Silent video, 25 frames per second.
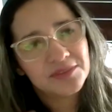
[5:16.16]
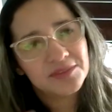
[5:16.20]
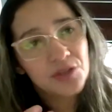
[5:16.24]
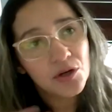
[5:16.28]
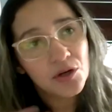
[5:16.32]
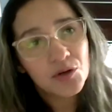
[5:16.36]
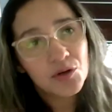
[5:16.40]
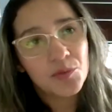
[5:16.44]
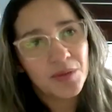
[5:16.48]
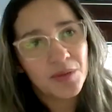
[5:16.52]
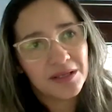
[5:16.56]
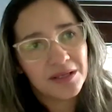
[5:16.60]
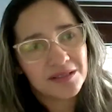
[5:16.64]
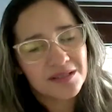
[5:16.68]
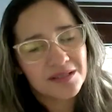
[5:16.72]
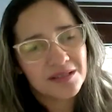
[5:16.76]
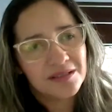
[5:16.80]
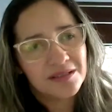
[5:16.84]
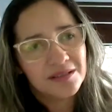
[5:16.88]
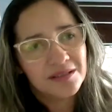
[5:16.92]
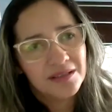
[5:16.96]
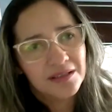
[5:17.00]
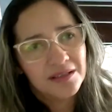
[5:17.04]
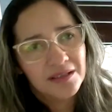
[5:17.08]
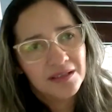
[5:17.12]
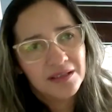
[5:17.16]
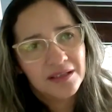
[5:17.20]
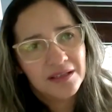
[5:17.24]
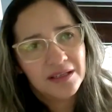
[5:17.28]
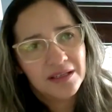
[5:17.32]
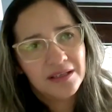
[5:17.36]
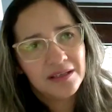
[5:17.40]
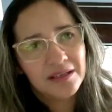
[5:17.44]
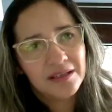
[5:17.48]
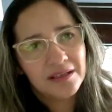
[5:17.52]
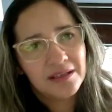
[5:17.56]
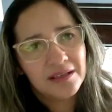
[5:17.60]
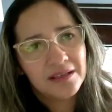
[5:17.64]
documents.
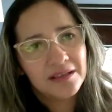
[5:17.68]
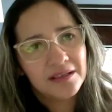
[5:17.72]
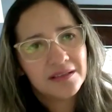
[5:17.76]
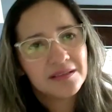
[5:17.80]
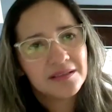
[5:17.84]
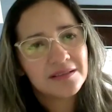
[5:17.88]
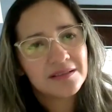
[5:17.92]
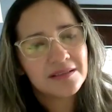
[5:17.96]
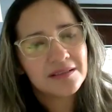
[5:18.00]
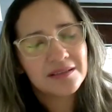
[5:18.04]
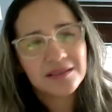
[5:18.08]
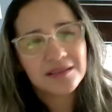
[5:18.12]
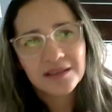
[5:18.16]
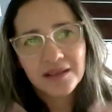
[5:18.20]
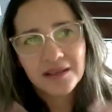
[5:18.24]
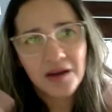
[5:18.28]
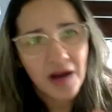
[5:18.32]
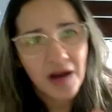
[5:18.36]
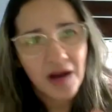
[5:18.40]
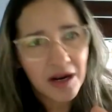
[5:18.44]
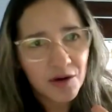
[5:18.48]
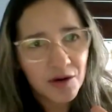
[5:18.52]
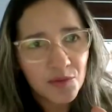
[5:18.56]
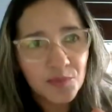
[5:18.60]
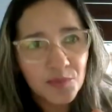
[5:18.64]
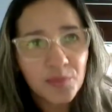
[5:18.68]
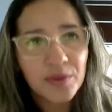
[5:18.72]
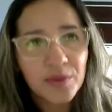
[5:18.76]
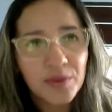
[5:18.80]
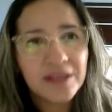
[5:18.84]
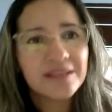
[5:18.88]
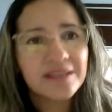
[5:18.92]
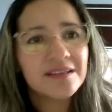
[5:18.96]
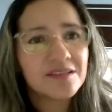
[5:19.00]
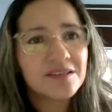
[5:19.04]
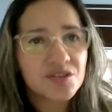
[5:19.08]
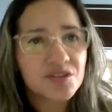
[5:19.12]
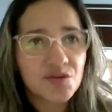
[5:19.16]
It's a
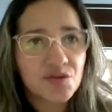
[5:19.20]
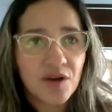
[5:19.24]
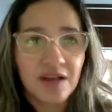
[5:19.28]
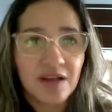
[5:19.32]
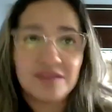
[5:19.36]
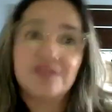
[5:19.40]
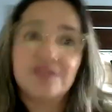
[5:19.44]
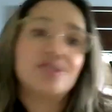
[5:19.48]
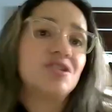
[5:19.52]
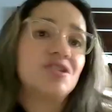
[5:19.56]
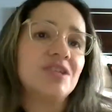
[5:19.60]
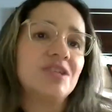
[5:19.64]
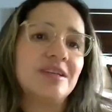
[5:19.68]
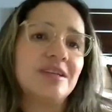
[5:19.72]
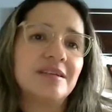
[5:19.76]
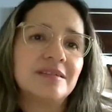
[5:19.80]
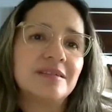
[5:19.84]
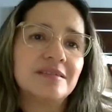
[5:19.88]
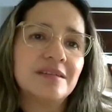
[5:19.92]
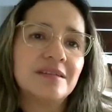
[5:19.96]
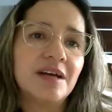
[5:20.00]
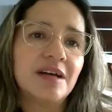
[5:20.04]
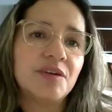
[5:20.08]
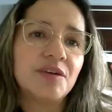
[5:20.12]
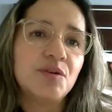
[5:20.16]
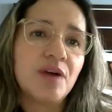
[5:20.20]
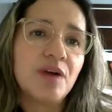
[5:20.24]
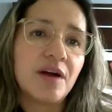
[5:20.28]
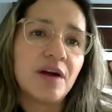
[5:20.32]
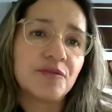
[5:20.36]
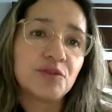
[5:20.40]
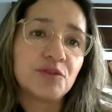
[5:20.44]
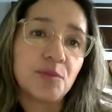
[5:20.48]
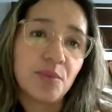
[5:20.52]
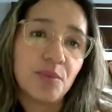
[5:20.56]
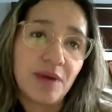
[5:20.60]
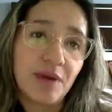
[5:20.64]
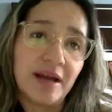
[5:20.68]
complete strategy that you
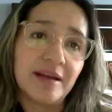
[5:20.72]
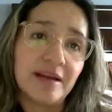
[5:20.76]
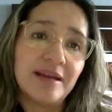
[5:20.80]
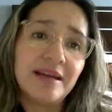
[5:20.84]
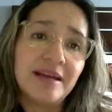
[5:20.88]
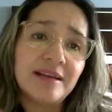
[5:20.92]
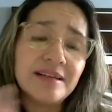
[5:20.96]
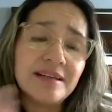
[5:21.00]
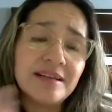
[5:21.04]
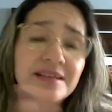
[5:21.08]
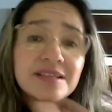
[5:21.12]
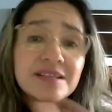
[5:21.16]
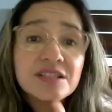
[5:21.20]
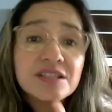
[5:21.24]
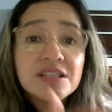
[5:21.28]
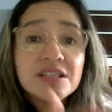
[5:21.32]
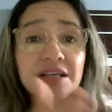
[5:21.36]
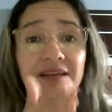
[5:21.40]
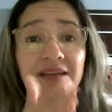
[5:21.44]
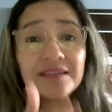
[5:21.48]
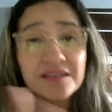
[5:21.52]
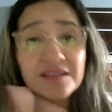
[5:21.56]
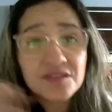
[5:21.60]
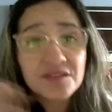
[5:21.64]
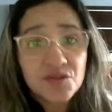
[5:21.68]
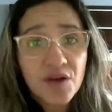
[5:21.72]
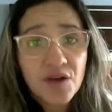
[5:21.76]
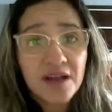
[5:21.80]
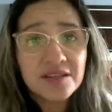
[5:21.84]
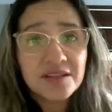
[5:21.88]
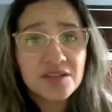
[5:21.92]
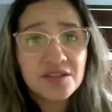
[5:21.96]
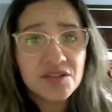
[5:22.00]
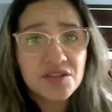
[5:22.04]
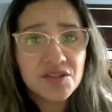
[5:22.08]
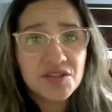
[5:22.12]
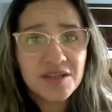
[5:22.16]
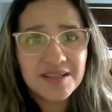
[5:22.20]
have to apply. And it's the
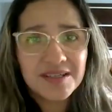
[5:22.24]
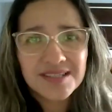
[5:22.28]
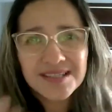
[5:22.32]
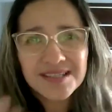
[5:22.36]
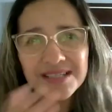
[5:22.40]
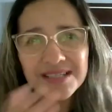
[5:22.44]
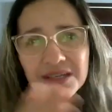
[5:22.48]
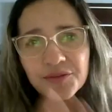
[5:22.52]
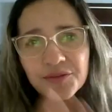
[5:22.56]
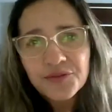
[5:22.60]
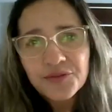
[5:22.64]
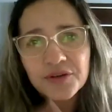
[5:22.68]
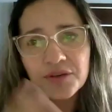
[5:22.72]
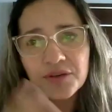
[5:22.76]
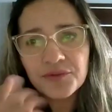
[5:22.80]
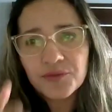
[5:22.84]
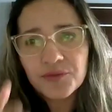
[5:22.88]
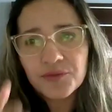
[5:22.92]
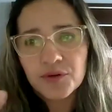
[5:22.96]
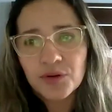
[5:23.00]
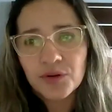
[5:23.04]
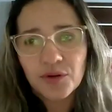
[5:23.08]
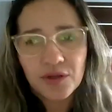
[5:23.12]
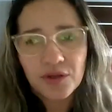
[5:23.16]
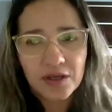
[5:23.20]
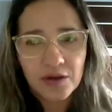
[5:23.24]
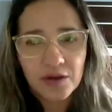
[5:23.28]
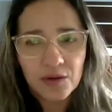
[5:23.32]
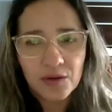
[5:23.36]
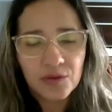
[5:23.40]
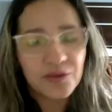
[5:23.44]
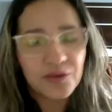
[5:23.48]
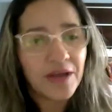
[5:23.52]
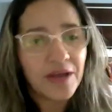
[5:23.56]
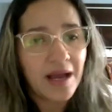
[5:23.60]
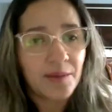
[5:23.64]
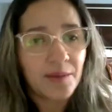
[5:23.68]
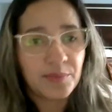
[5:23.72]
strategy is different for
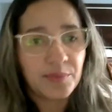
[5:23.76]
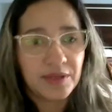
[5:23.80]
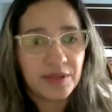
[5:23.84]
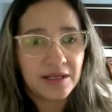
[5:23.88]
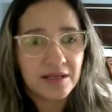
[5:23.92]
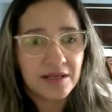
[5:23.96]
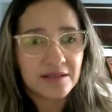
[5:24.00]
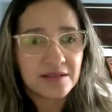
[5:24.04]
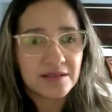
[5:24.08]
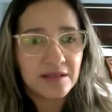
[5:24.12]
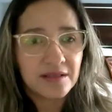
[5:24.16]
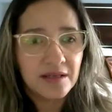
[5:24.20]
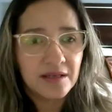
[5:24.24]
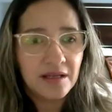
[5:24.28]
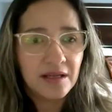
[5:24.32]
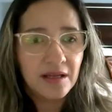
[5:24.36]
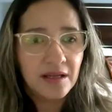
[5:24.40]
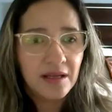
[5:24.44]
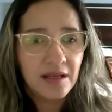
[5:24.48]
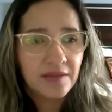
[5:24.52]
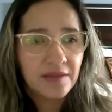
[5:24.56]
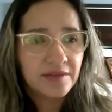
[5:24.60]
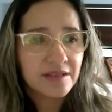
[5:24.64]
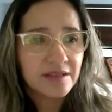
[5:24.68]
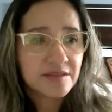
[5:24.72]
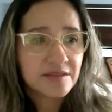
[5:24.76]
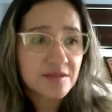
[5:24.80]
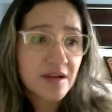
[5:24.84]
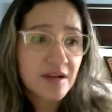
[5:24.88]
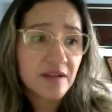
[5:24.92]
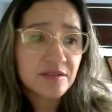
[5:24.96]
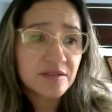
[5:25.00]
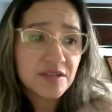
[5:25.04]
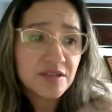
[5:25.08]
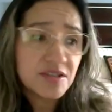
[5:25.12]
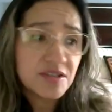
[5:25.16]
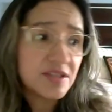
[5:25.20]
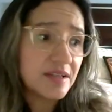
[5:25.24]
all the applicants. The
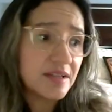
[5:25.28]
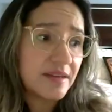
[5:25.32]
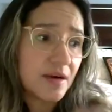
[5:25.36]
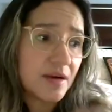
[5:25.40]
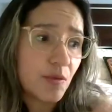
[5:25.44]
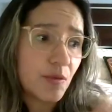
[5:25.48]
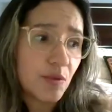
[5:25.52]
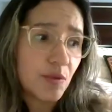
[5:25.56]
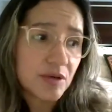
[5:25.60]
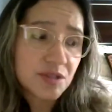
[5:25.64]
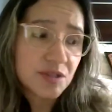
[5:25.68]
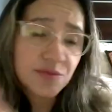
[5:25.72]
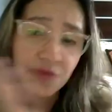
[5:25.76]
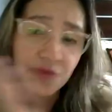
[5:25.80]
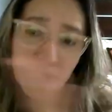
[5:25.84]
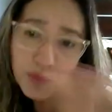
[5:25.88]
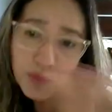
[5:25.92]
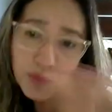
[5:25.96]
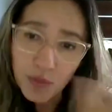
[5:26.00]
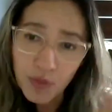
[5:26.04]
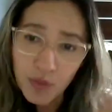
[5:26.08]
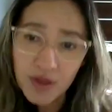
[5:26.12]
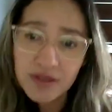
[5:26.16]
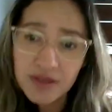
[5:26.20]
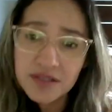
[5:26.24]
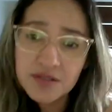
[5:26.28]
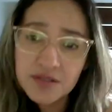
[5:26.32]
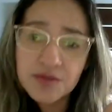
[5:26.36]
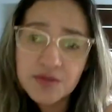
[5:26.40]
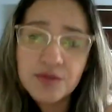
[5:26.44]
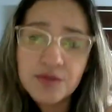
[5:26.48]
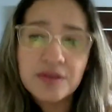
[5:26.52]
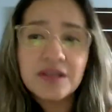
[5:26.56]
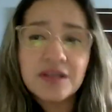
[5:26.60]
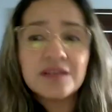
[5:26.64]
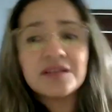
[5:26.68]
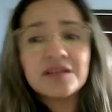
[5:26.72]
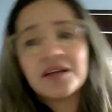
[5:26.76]
strategy that works for one
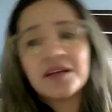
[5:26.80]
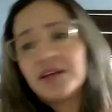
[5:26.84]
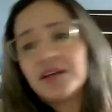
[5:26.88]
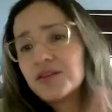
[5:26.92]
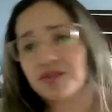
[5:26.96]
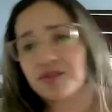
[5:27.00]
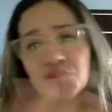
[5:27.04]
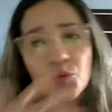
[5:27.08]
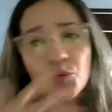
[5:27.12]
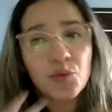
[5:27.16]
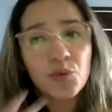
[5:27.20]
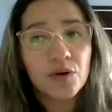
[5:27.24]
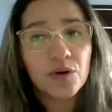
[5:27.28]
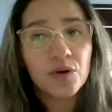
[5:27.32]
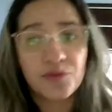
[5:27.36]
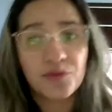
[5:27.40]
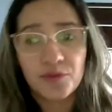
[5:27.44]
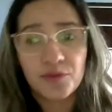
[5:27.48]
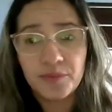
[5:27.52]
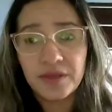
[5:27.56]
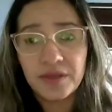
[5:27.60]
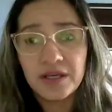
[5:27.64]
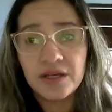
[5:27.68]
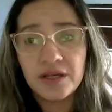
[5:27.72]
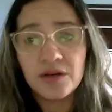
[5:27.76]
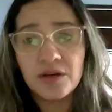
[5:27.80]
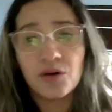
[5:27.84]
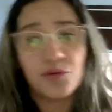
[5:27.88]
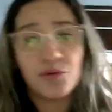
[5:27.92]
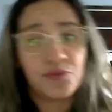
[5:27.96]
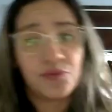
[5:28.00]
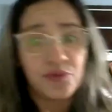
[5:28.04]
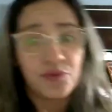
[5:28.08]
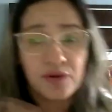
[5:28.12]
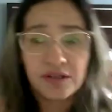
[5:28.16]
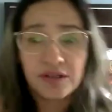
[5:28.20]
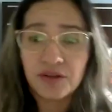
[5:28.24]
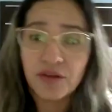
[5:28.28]
student, it doesn't work for me or
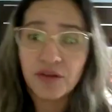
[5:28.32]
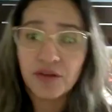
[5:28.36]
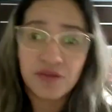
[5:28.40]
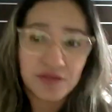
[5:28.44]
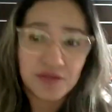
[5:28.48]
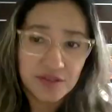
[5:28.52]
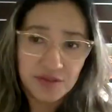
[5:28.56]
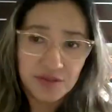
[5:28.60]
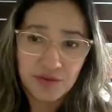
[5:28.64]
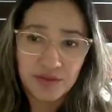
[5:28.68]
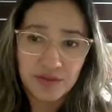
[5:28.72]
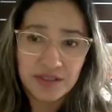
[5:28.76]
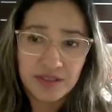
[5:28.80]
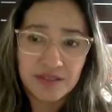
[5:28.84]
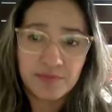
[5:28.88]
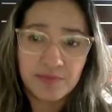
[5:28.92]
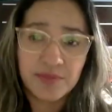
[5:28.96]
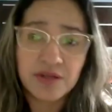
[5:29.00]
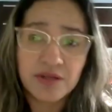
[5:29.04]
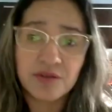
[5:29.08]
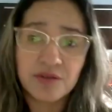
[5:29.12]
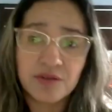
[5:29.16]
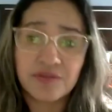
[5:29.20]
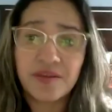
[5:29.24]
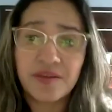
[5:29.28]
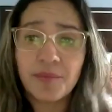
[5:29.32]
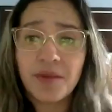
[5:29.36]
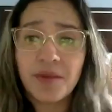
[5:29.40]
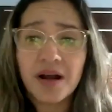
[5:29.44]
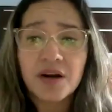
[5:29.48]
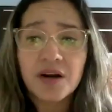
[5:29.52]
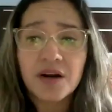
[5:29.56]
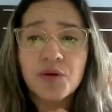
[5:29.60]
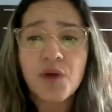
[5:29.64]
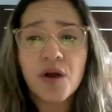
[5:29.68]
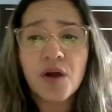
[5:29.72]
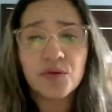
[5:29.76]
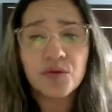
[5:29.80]
for another student because the
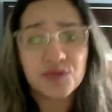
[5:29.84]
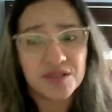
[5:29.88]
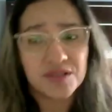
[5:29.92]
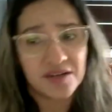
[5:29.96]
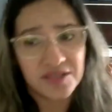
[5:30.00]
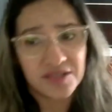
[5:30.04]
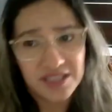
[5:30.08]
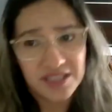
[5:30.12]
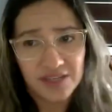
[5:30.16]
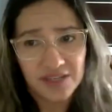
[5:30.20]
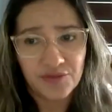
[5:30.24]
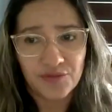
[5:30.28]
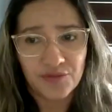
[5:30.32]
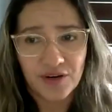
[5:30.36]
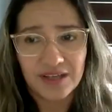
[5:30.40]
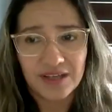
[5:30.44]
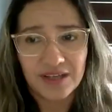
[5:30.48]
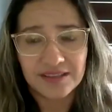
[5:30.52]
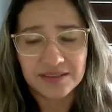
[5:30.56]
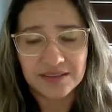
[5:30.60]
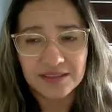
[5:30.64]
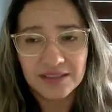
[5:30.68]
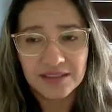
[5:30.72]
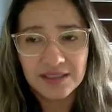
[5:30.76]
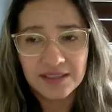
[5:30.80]
backgrounds are different,